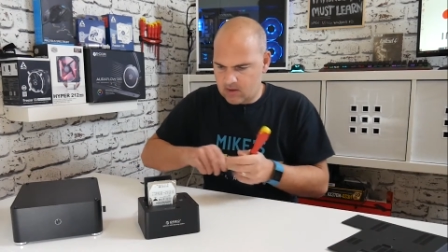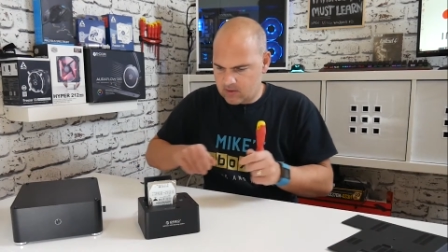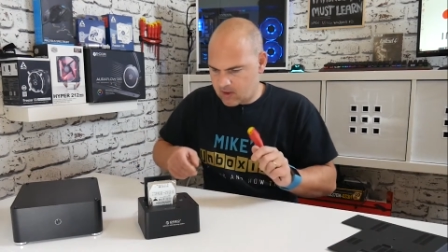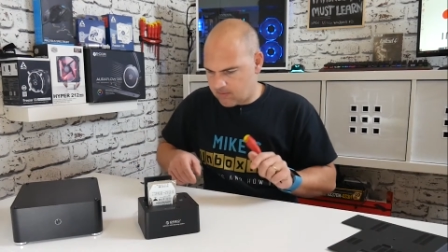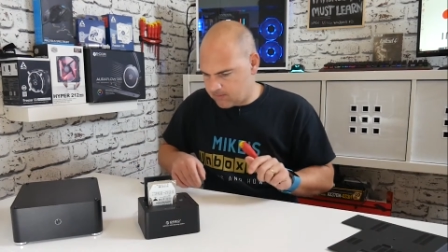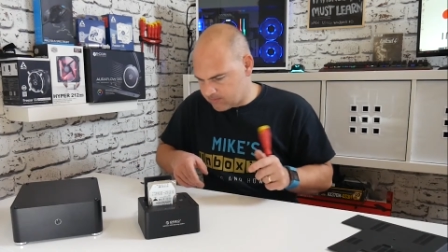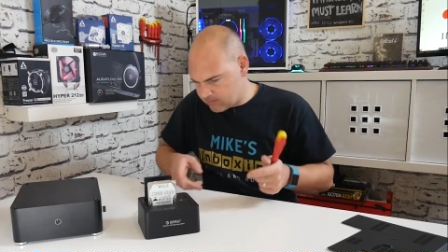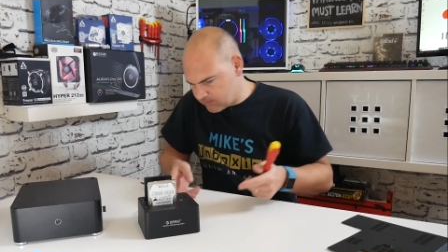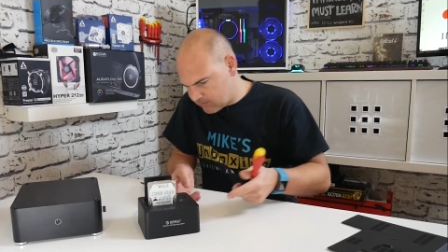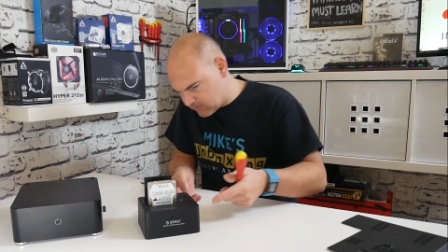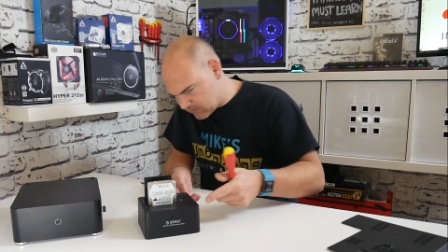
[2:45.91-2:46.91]
So
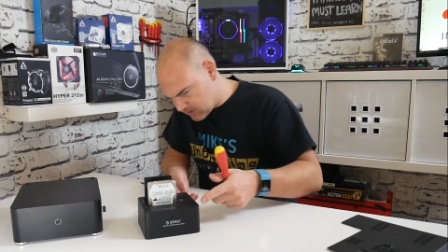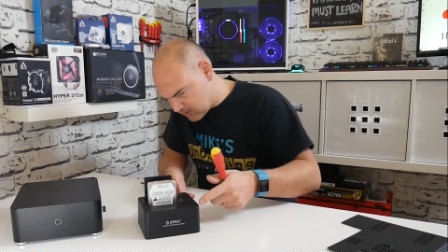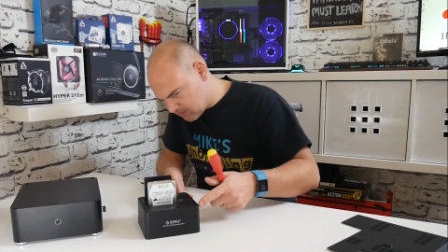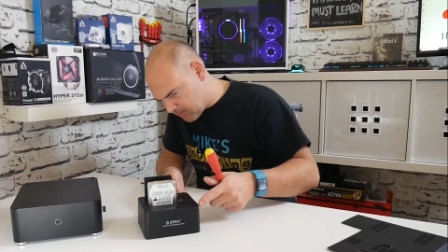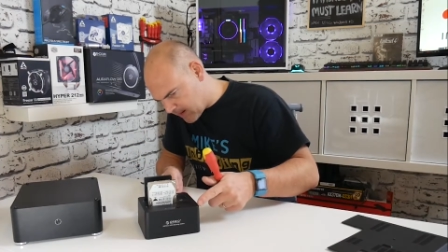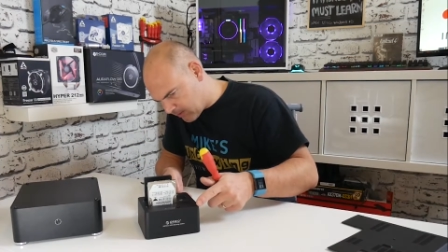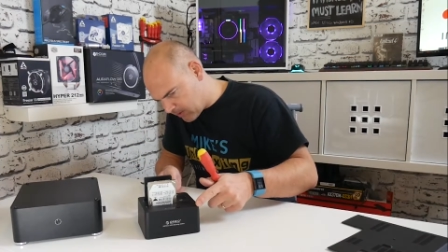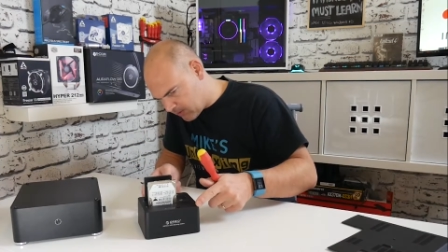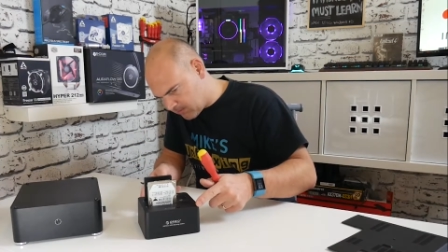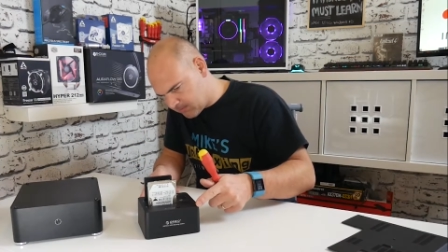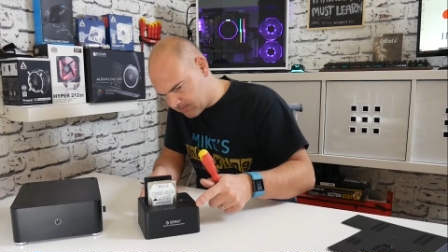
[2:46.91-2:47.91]
let's power it
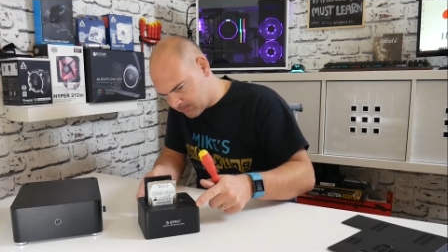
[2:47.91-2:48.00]
on.